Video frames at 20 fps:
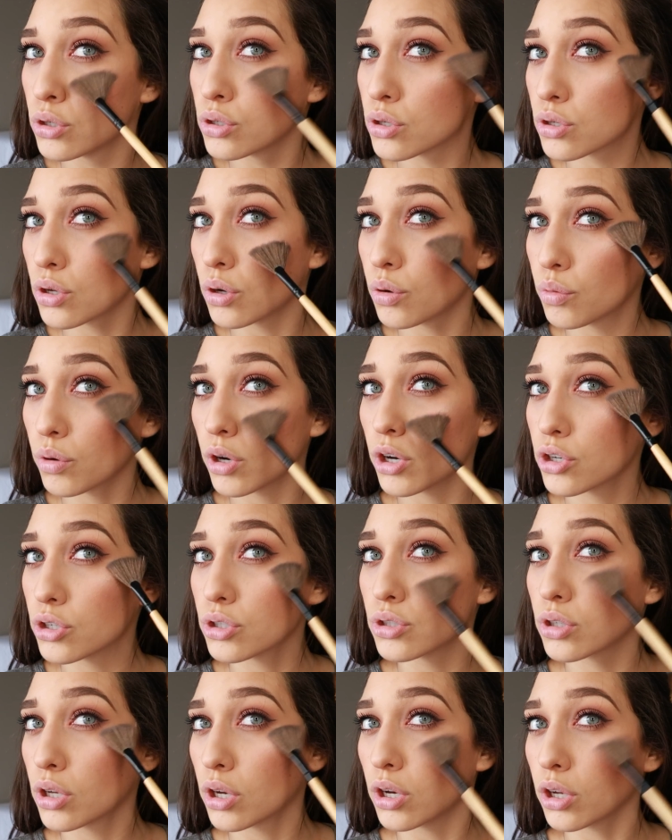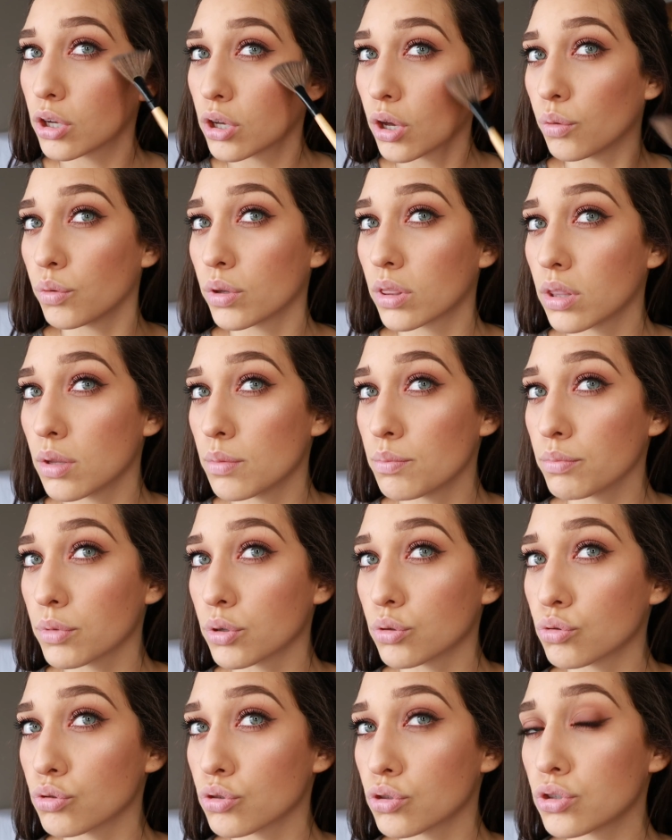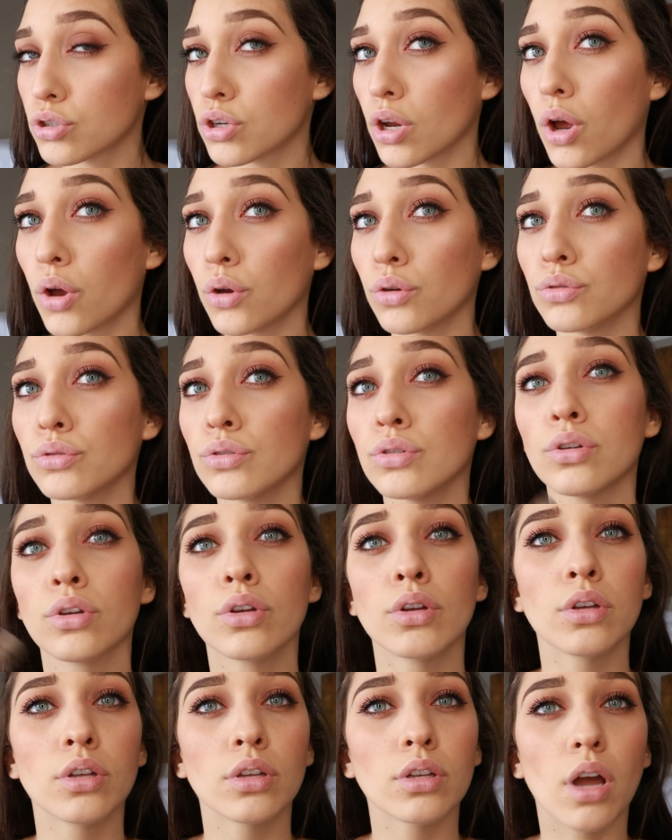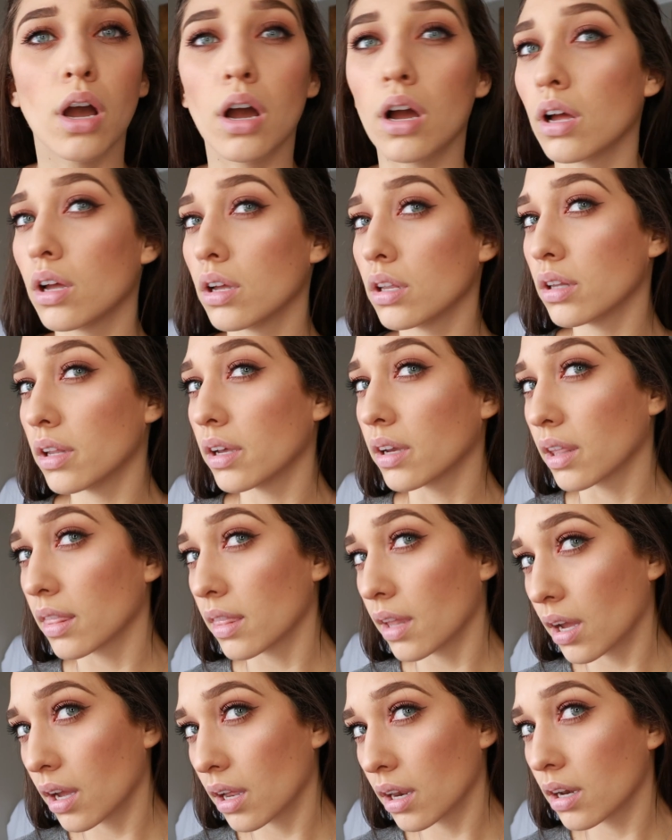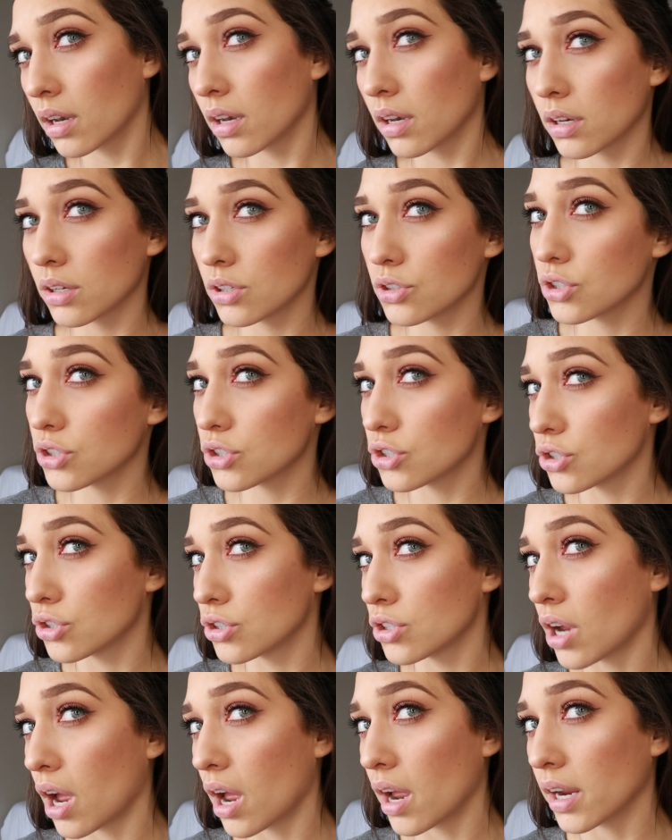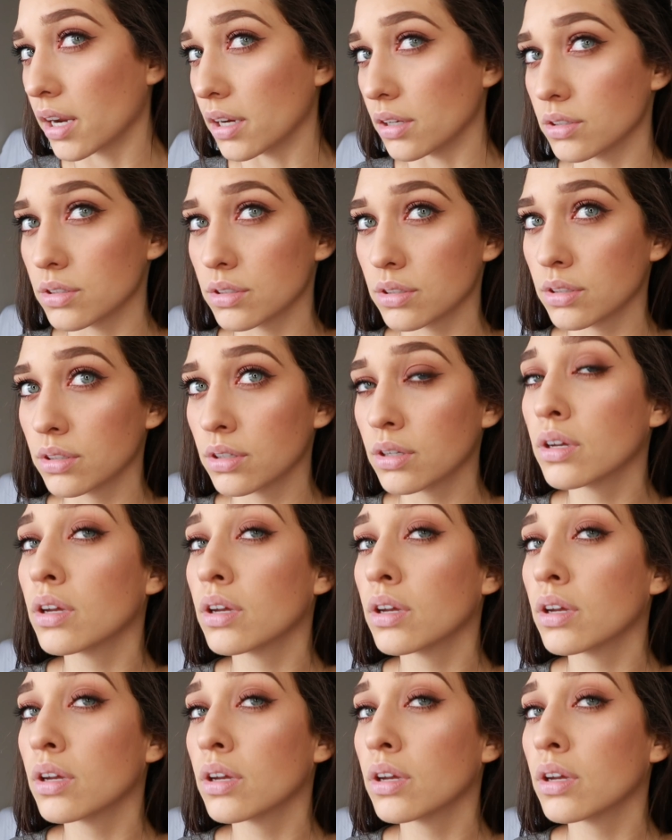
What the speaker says: So we're just gonna go with the Moonstone. Oh, look at that, it just shines.